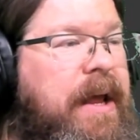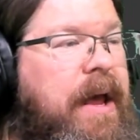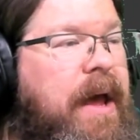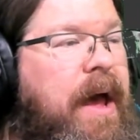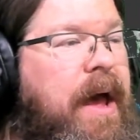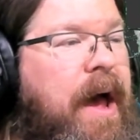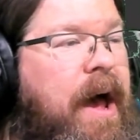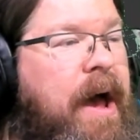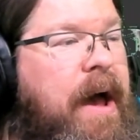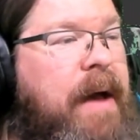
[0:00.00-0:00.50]

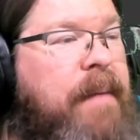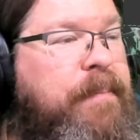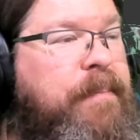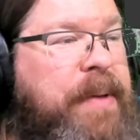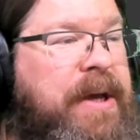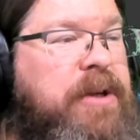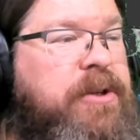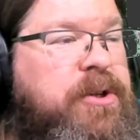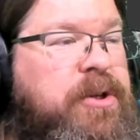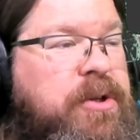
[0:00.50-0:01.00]

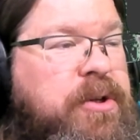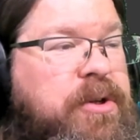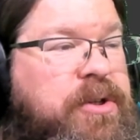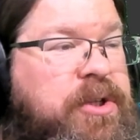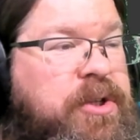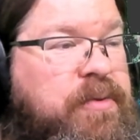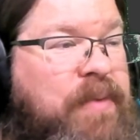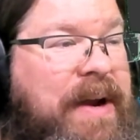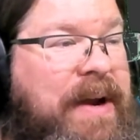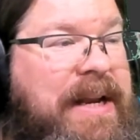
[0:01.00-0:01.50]
Pikachu
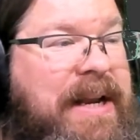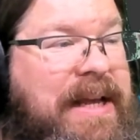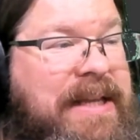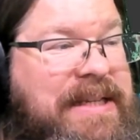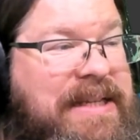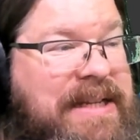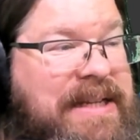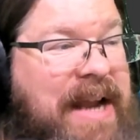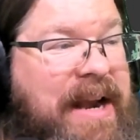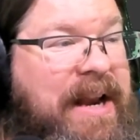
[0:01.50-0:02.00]
uses Rain
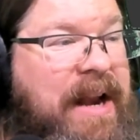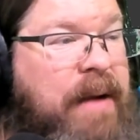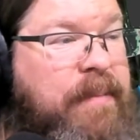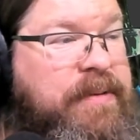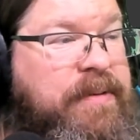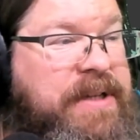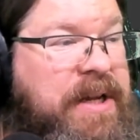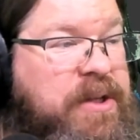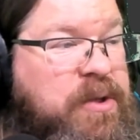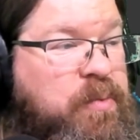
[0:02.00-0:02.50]
Dance at
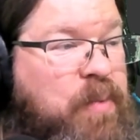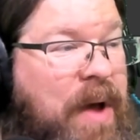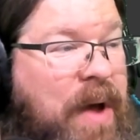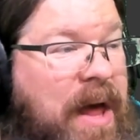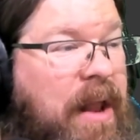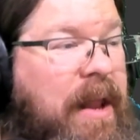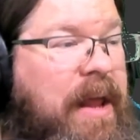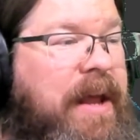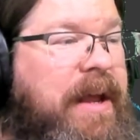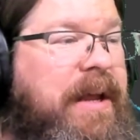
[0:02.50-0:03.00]
99% as
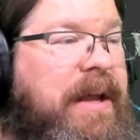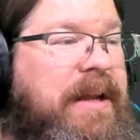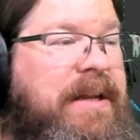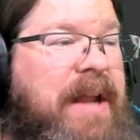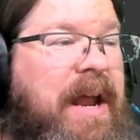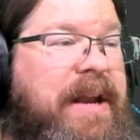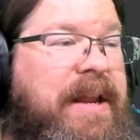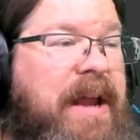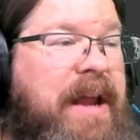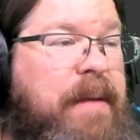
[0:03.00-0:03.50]
well.
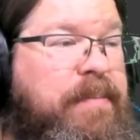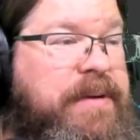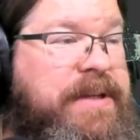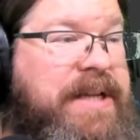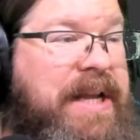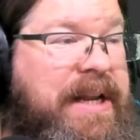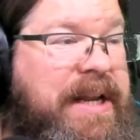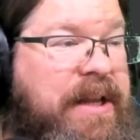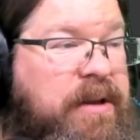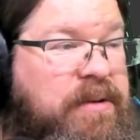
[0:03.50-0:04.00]

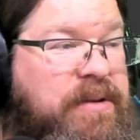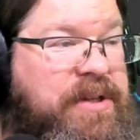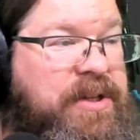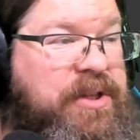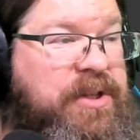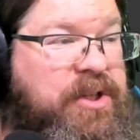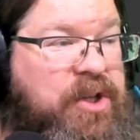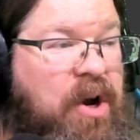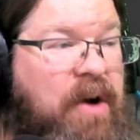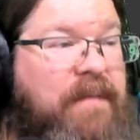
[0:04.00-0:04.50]
98% he
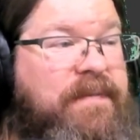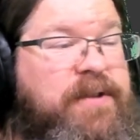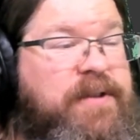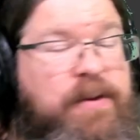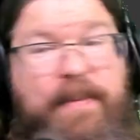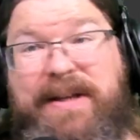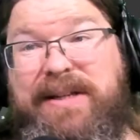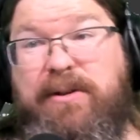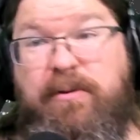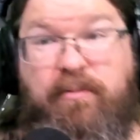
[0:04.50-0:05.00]
uses Surf, so
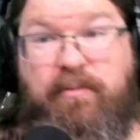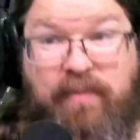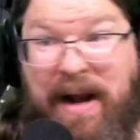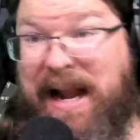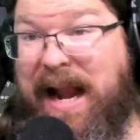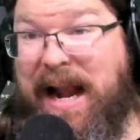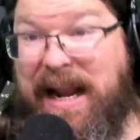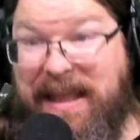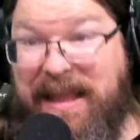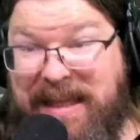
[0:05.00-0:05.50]
basically
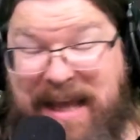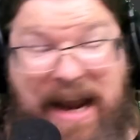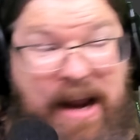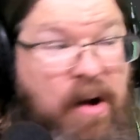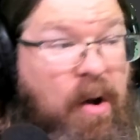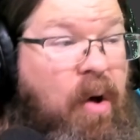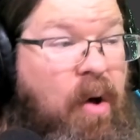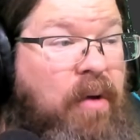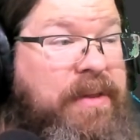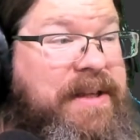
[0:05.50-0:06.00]
right out of the
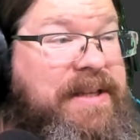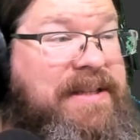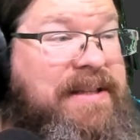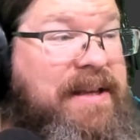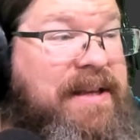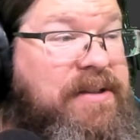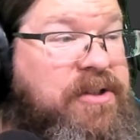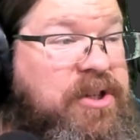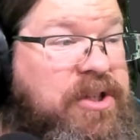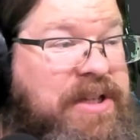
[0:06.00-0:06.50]
gate, all these
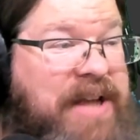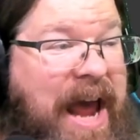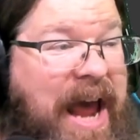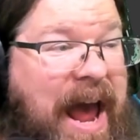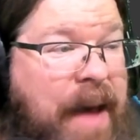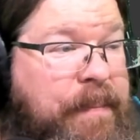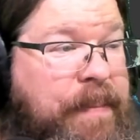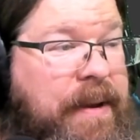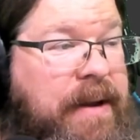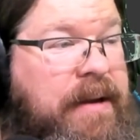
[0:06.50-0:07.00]
things just
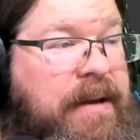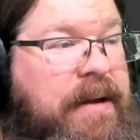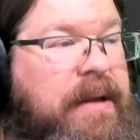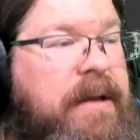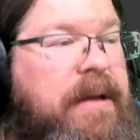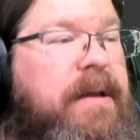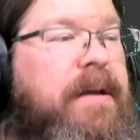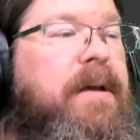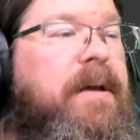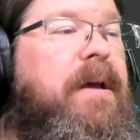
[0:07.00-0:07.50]
happen.
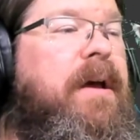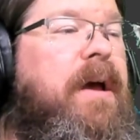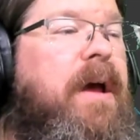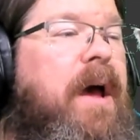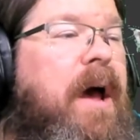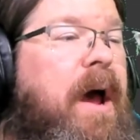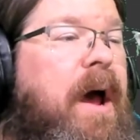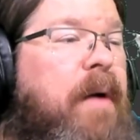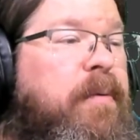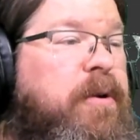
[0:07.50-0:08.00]

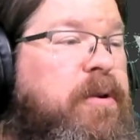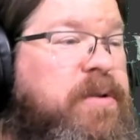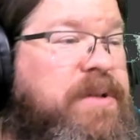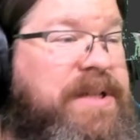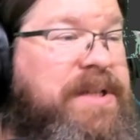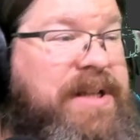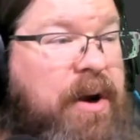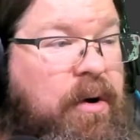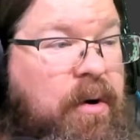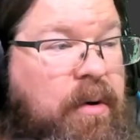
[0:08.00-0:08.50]

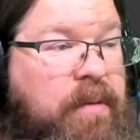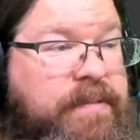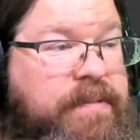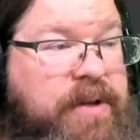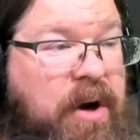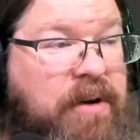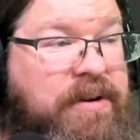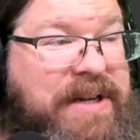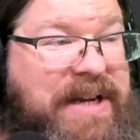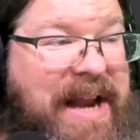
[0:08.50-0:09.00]
Reduces Terra Orb
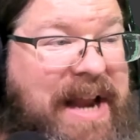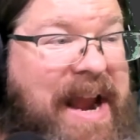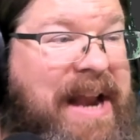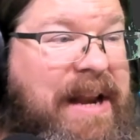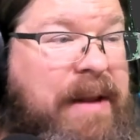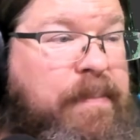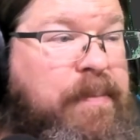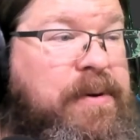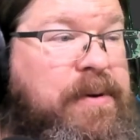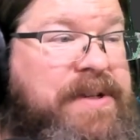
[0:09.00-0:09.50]
charge at
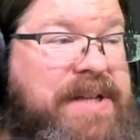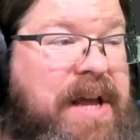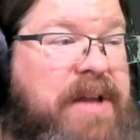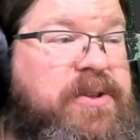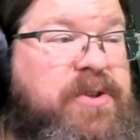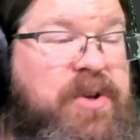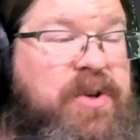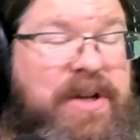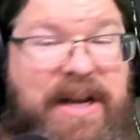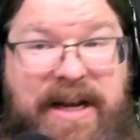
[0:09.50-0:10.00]

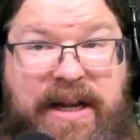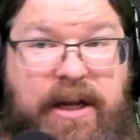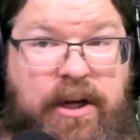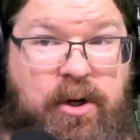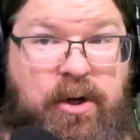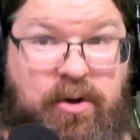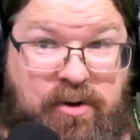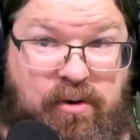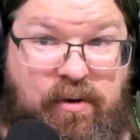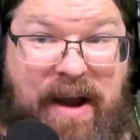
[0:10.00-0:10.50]
80%, so you need to get
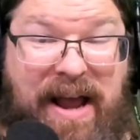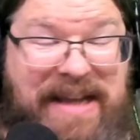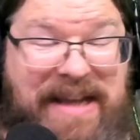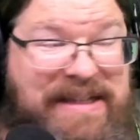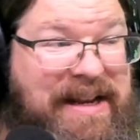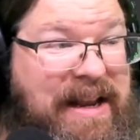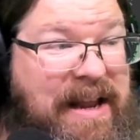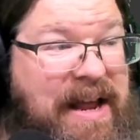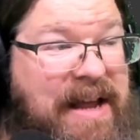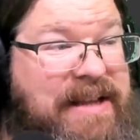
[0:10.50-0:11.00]
your
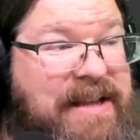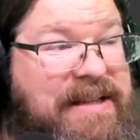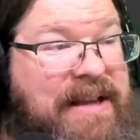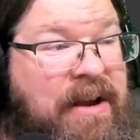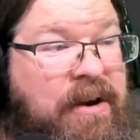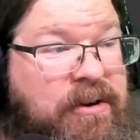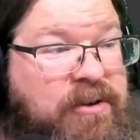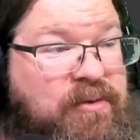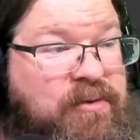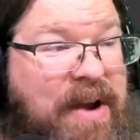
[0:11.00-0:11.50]

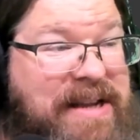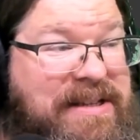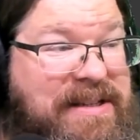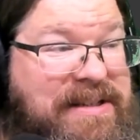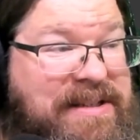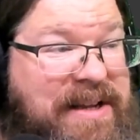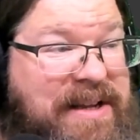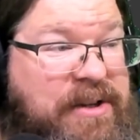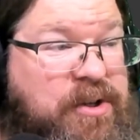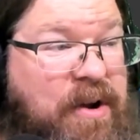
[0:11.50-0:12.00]

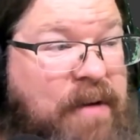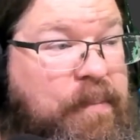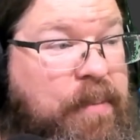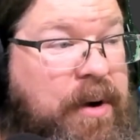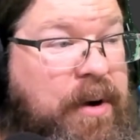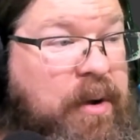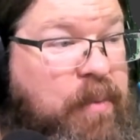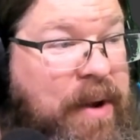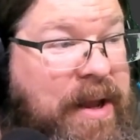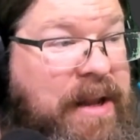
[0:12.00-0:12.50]
terrestrialization off
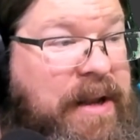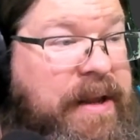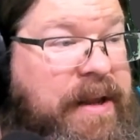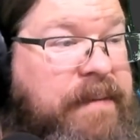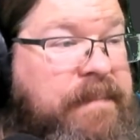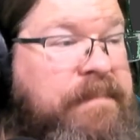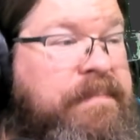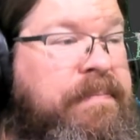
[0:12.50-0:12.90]
pretty quickly.